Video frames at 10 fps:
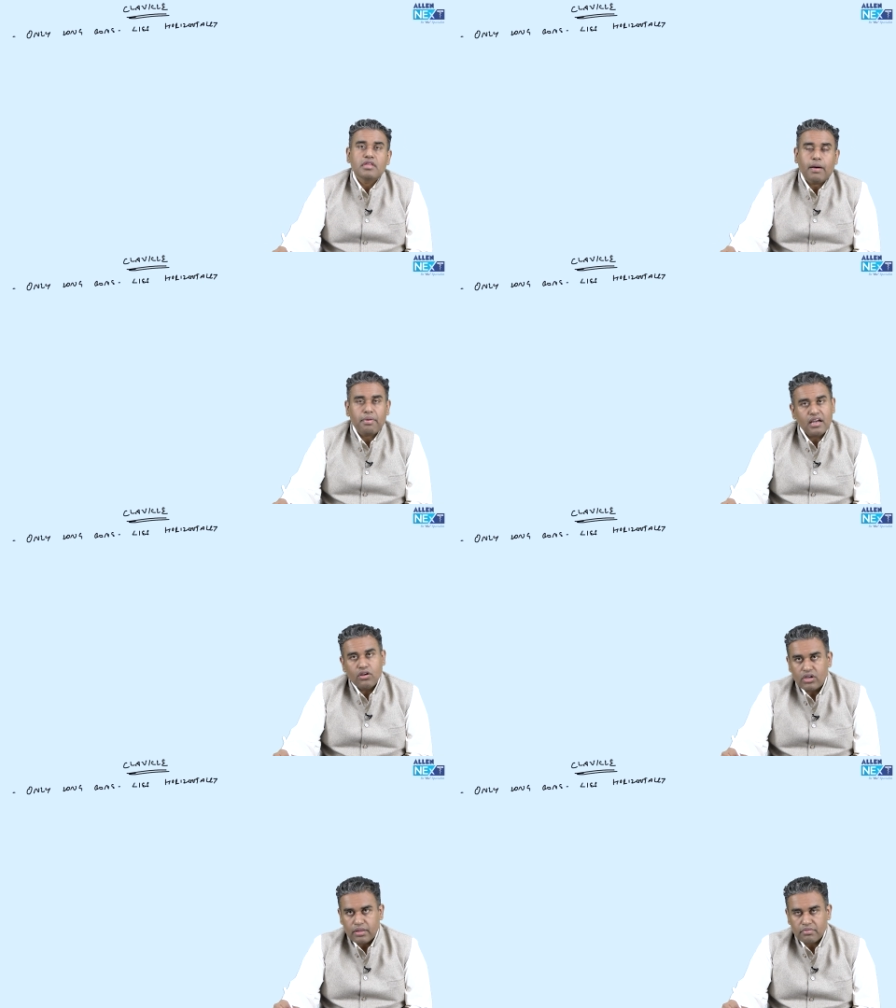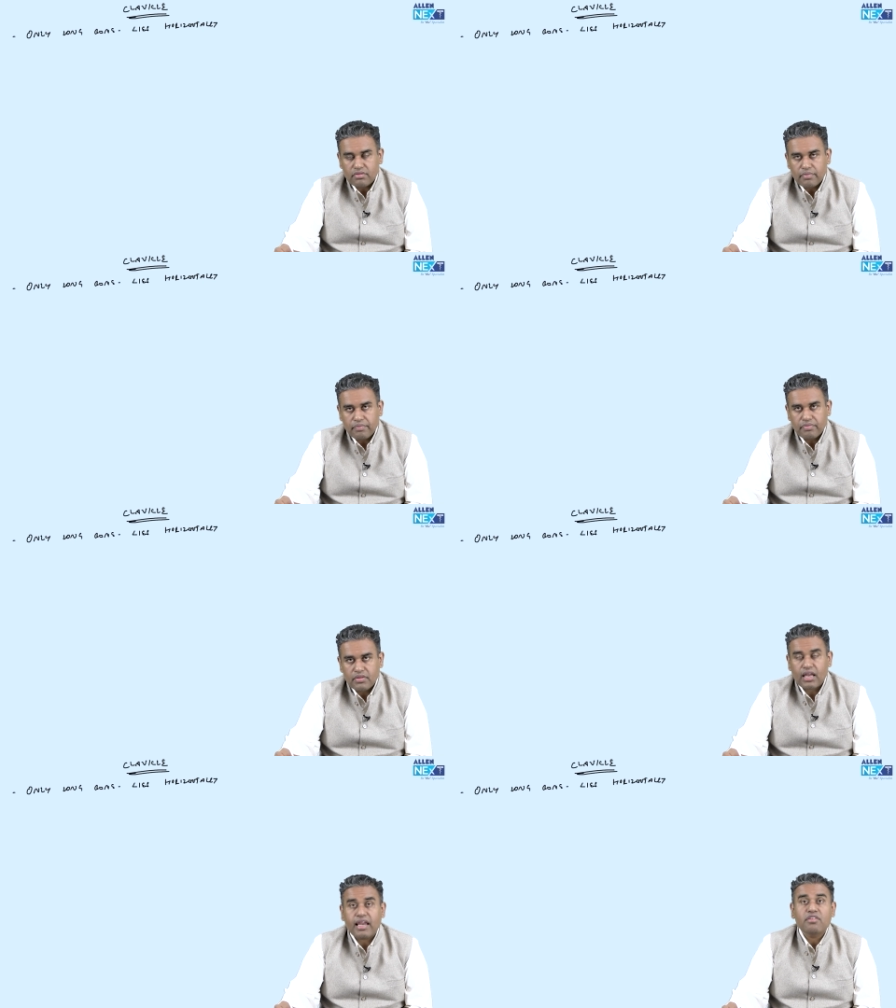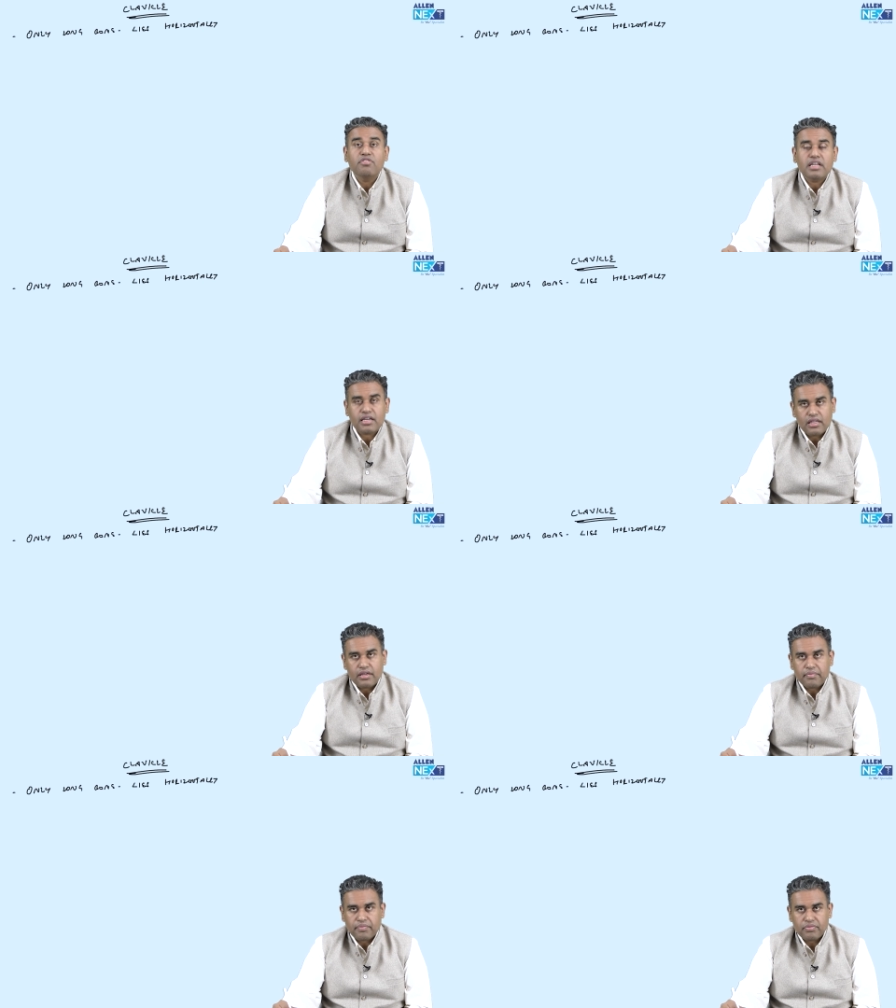upper and lower limbs. They are lying vertically.